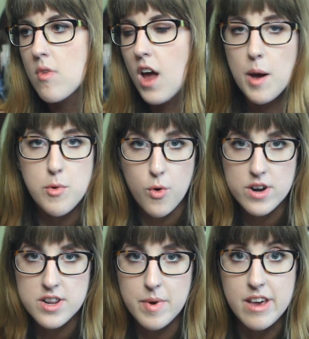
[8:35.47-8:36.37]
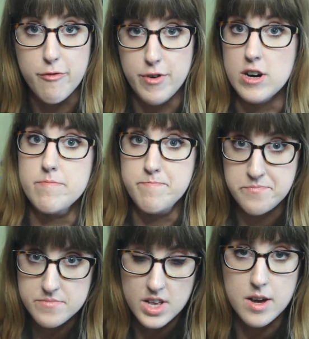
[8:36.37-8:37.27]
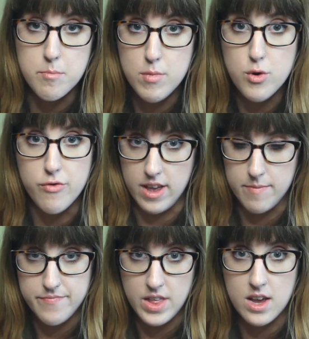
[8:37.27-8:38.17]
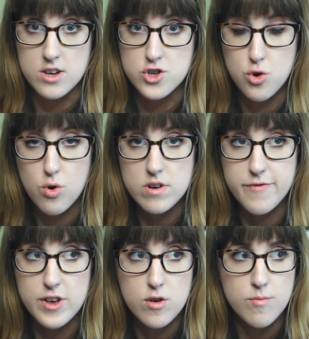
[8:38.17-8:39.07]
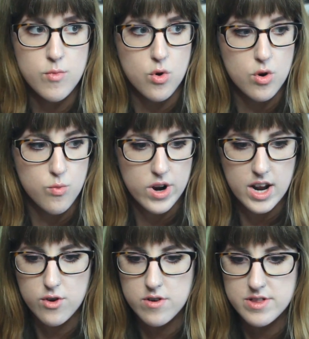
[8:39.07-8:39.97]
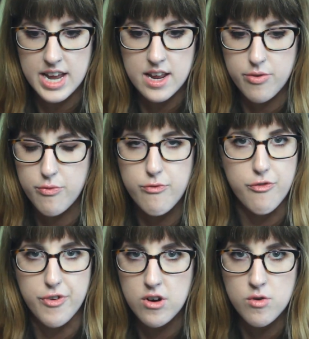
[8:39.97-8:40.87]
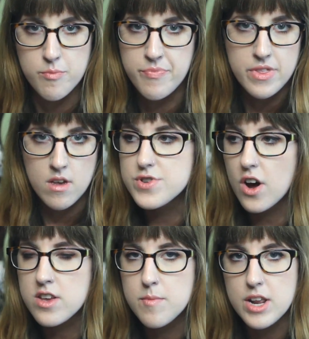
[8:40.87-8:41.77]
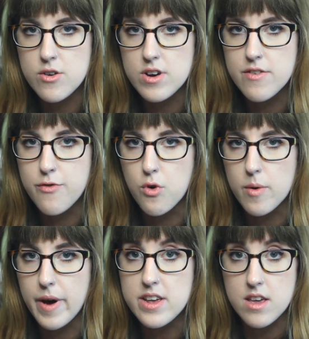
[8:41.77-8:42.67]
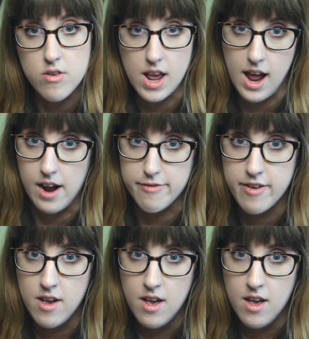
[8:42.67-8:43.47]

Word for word: I've been wanting to make a film, like a movie, like a short film or whatever length film documentary for about a year and a half.